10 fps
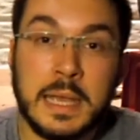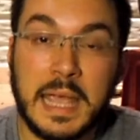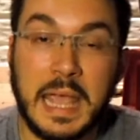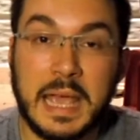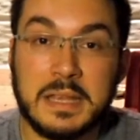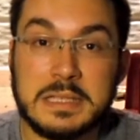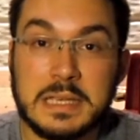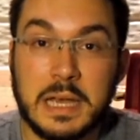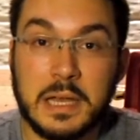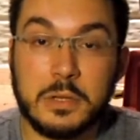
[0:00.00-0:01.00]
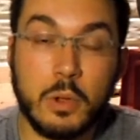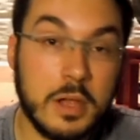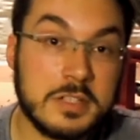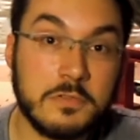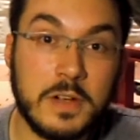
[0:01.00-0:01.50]
And you'll
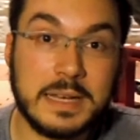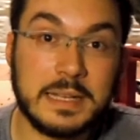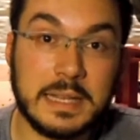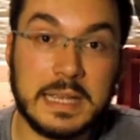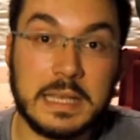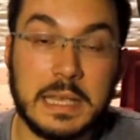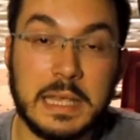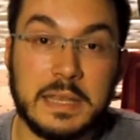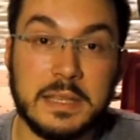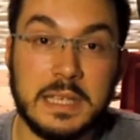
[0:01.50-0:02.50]
also find a link in